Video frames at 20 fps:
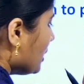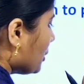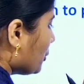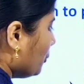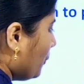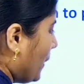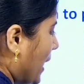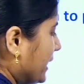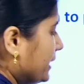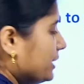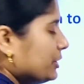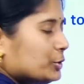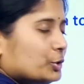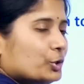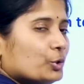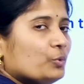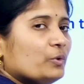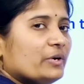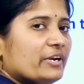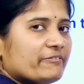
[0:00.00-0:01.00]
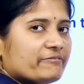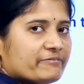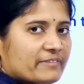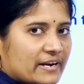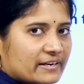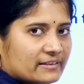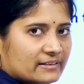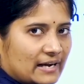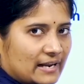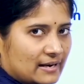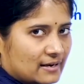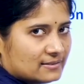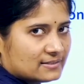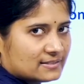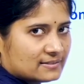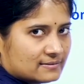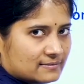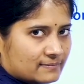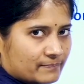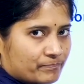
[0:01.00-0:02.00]
quite two different
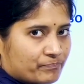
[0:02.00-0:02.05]
colors.